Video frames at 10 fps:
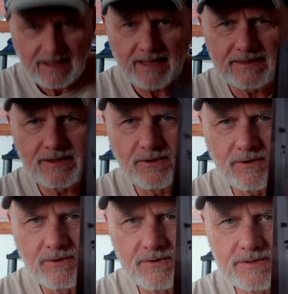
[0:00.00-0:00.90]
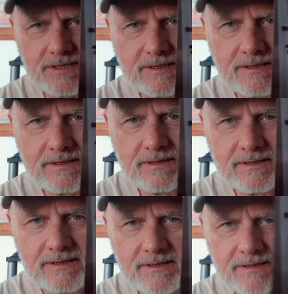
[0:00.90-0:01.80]
at the old,
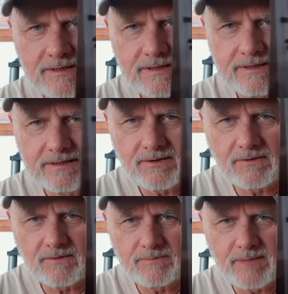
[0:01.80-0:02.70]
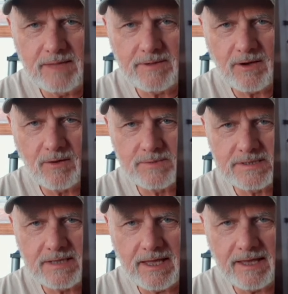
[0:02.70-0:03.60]
the old Mabey
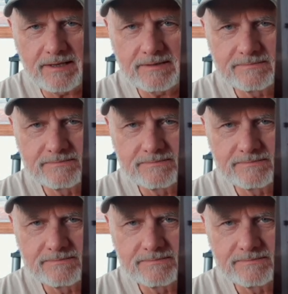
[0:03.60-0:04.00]
homestead.